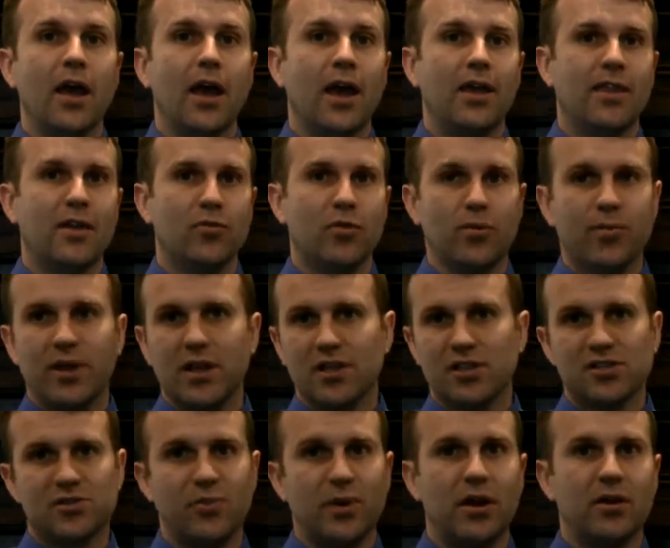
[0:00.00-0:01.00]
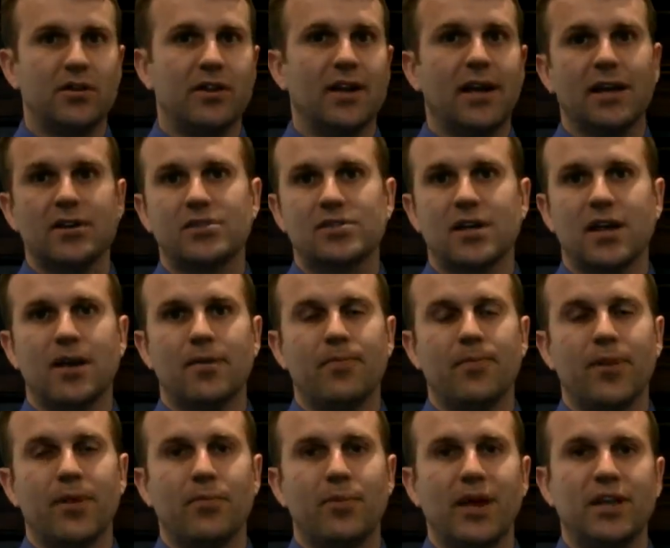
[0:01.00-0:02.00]
and then will be expelled the next
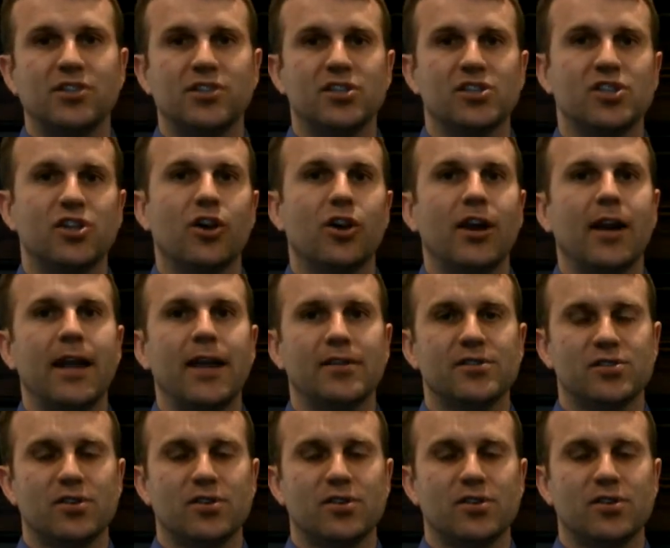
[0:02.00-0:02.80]
time the patients urinate.